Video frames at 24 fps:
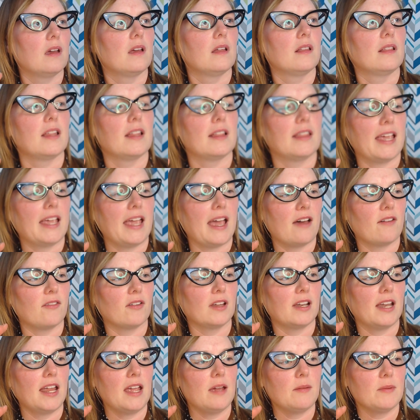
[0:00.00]
that they have
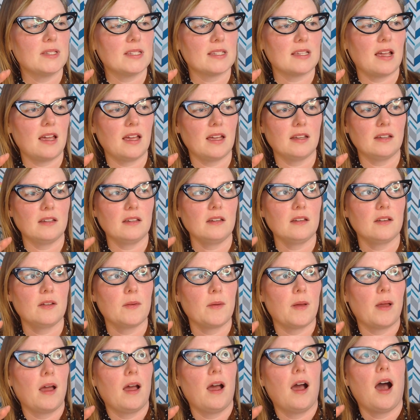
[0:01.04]
on Amazon
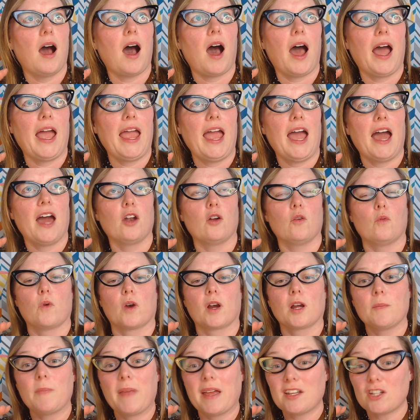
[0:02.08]
I had a
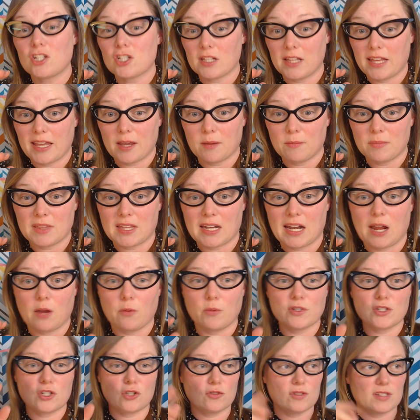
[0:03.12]
workbench lamp that I
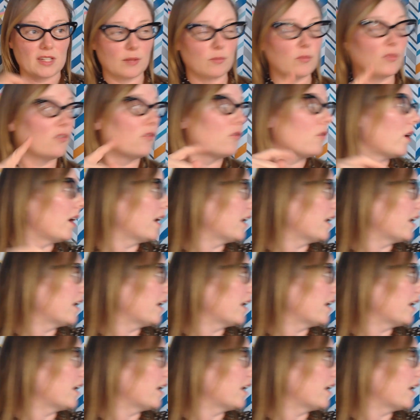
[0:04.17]
was using before I